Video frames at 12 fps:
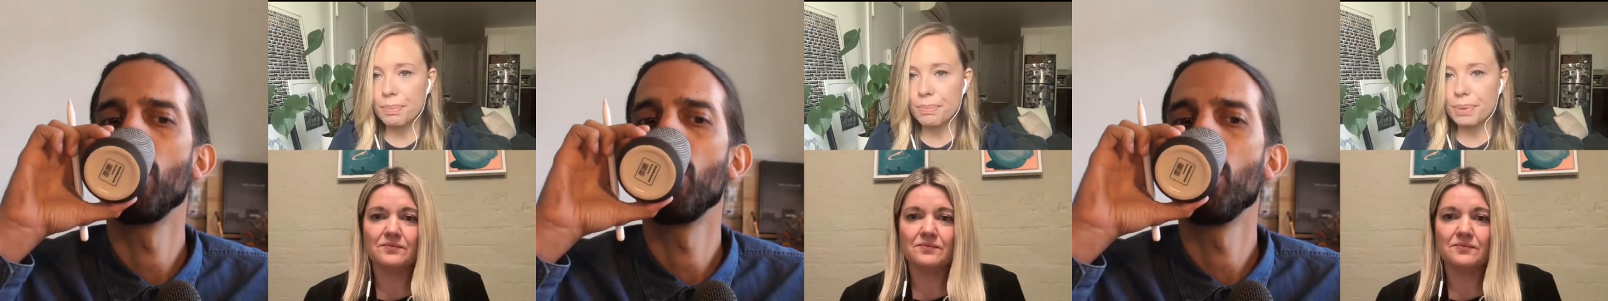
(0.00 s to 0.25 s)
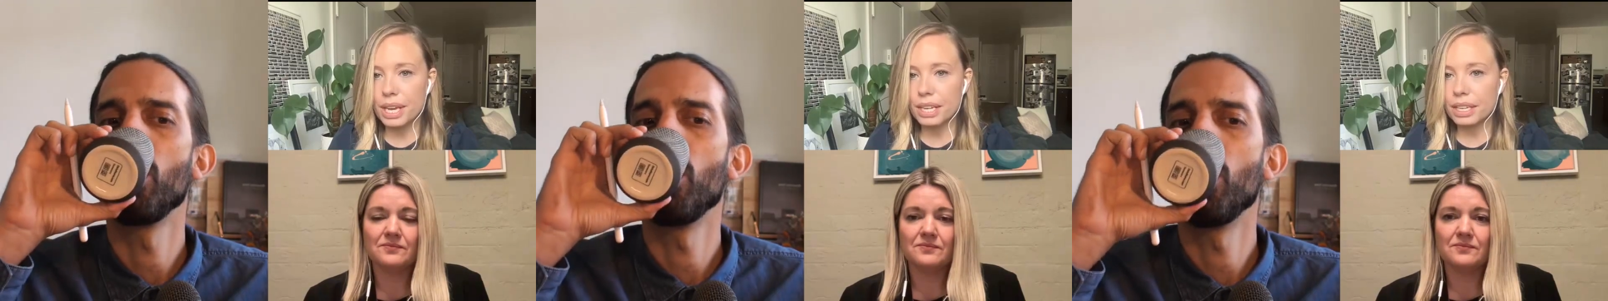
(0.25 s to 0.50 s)

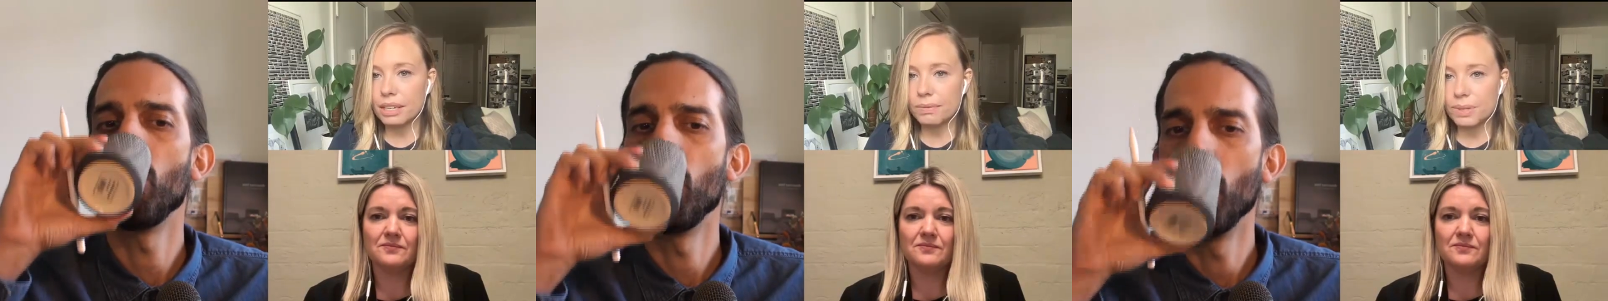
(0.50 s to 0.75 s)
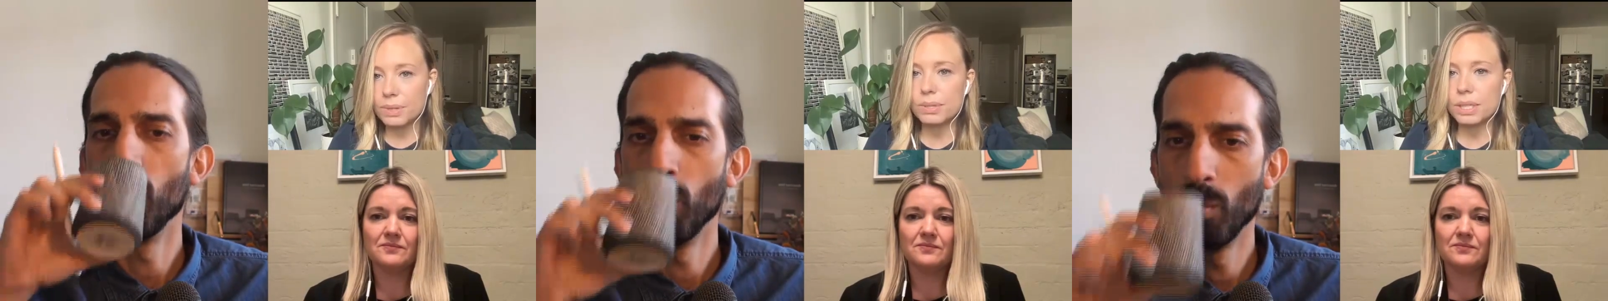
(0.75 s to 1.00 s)
Speaker 1: being
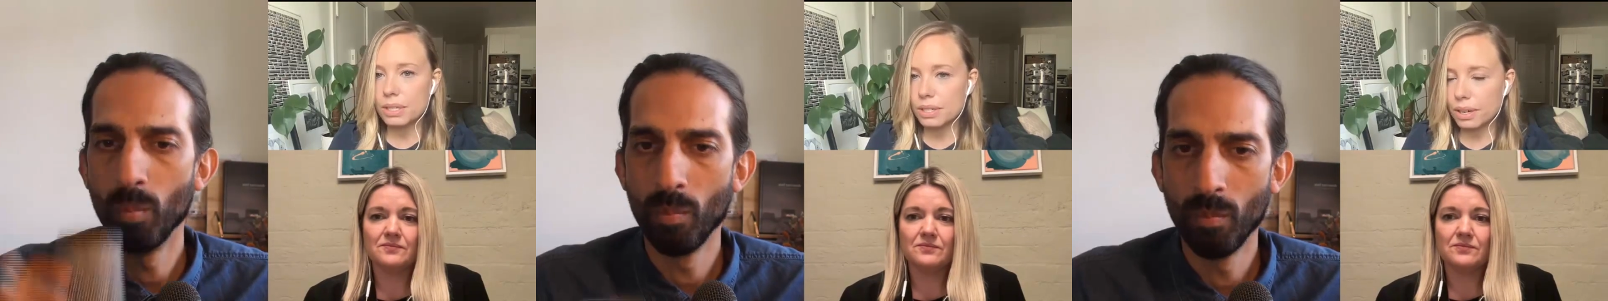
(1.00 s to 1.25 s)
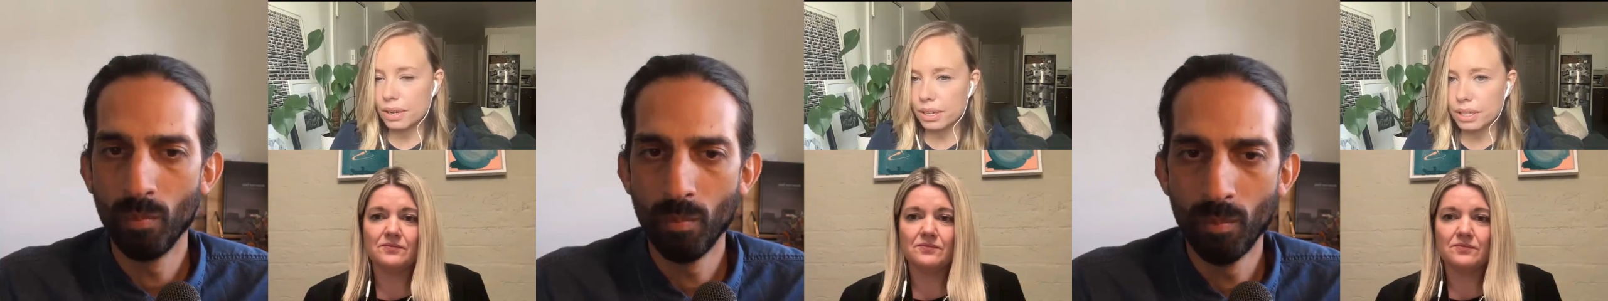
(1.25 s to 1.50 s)
infused into
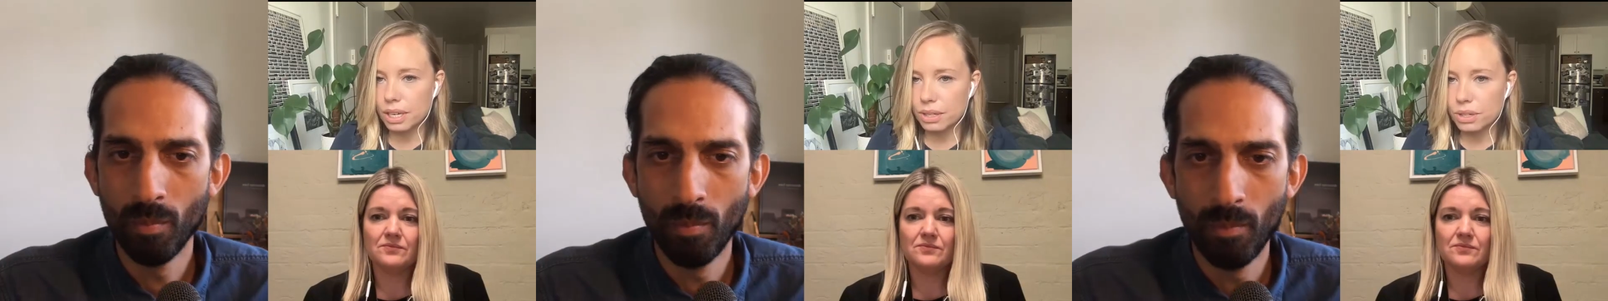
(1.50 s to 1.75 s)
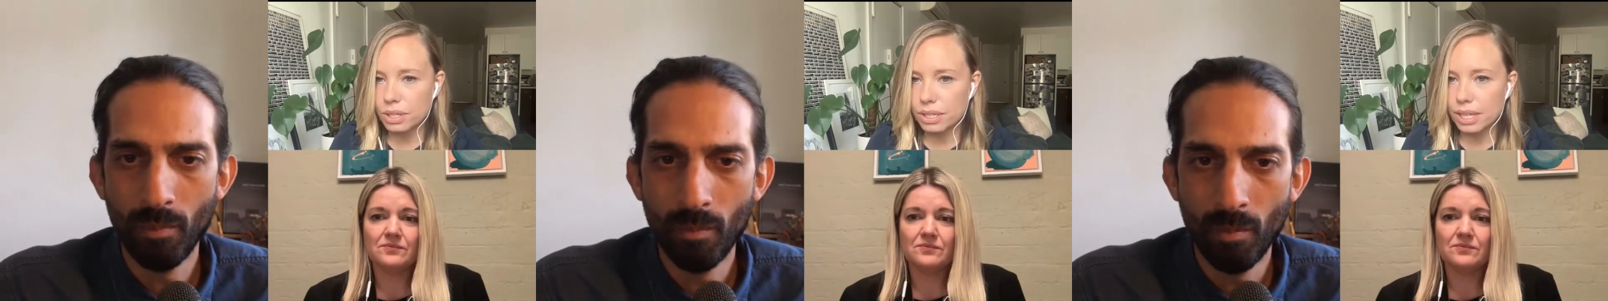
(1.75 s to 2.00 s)
the
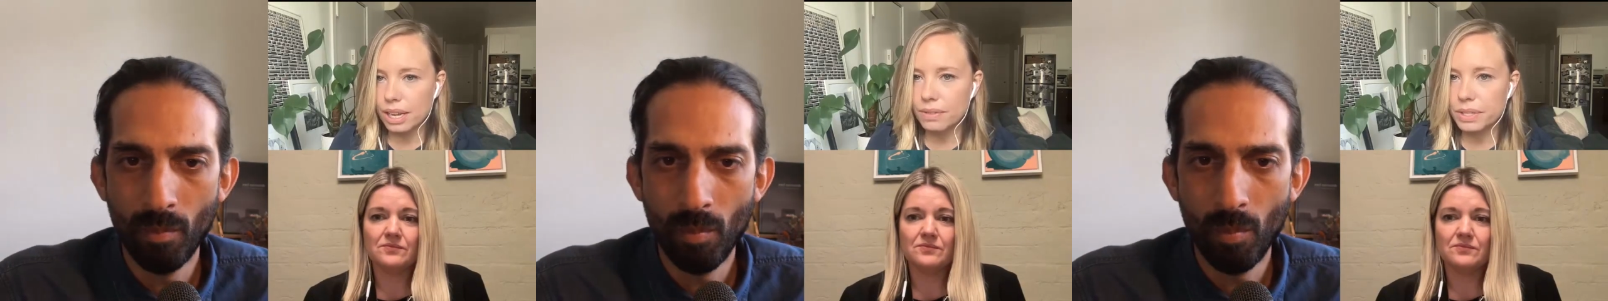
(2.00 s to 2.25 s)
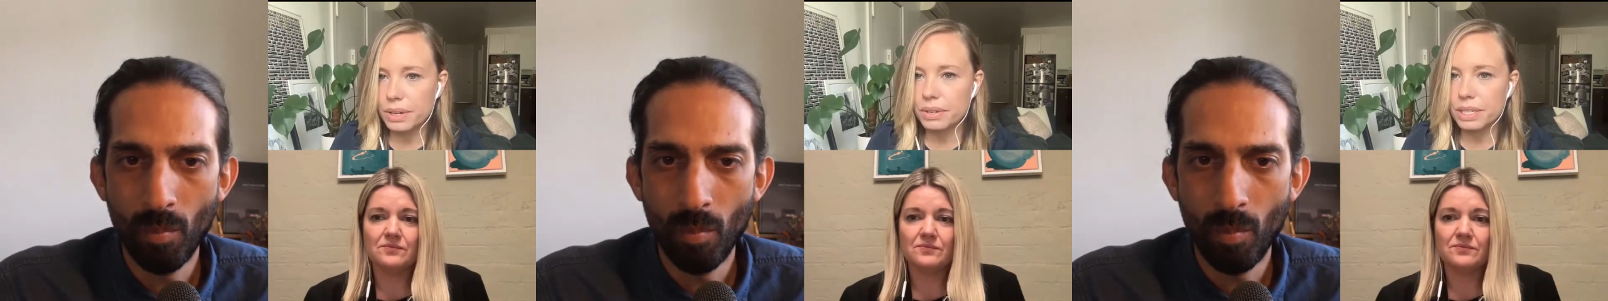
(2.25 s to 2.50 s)
architecture itself.
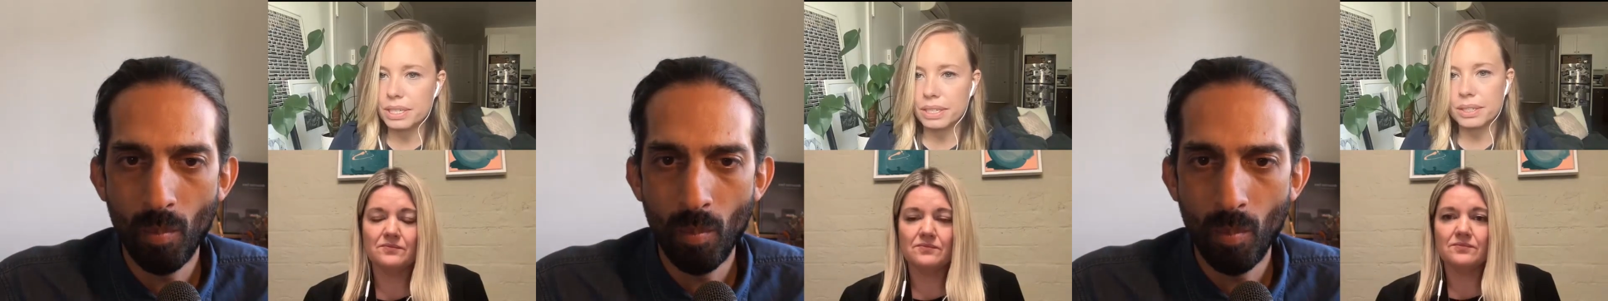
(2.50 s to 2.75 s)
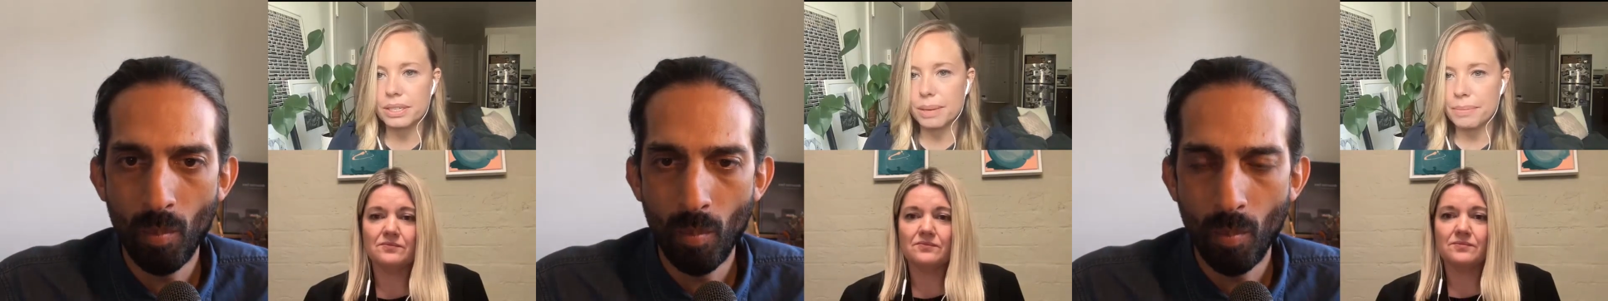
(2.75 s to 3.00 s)
So
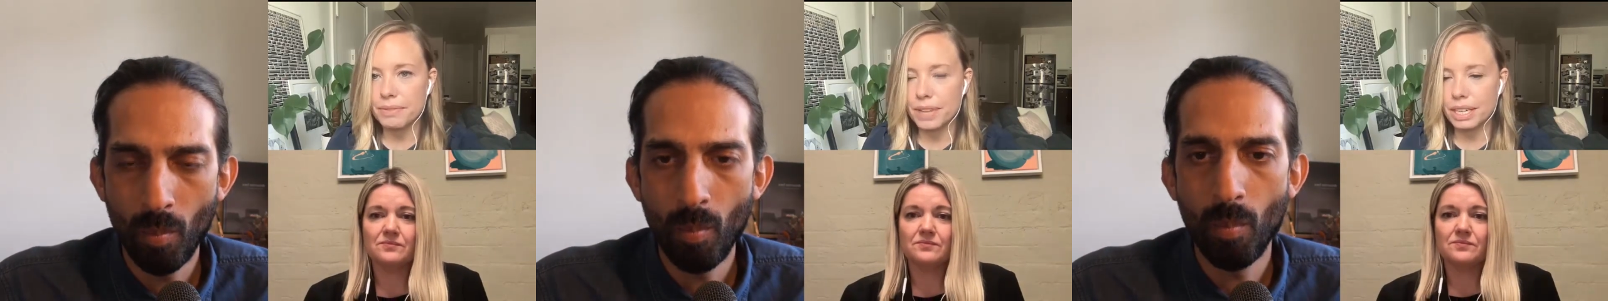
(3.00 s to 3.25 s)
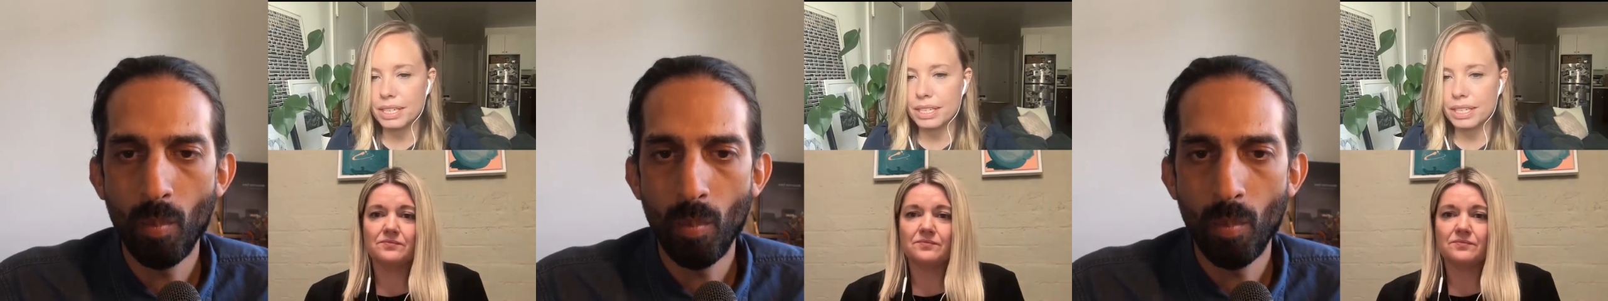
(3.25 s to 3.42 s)
into some of that